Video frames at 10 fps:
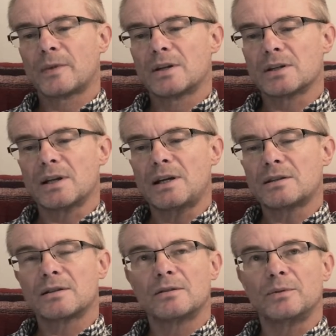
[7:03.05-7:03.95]

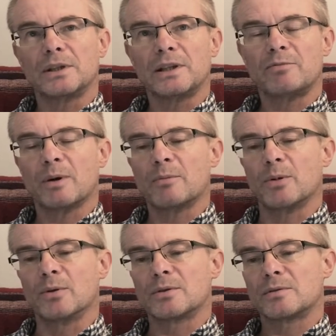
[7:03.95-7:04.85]
Tonight we'd leave by
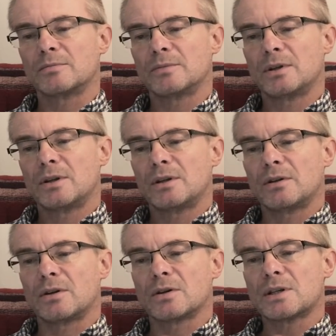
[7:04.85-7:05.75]
boat, the
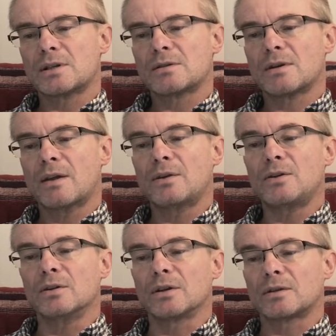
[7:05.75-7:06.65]
goddess and the
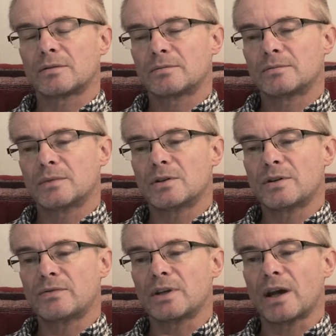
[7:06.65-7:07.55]
eunuch,
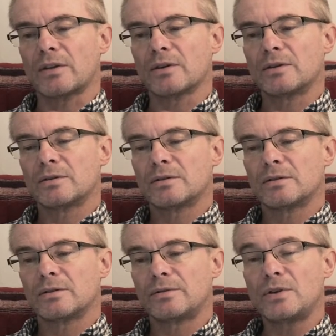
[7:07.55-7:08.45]
adrift together,
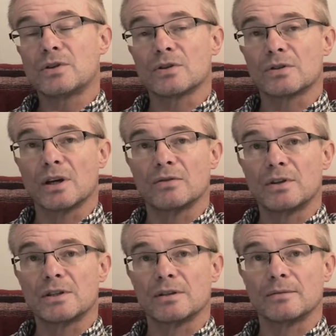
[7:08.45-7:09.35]
futures
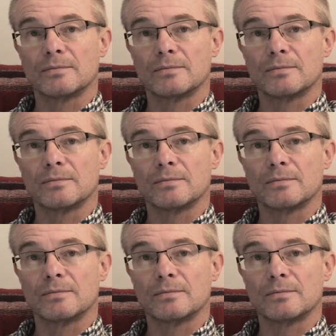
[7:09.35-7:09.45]
unwritten.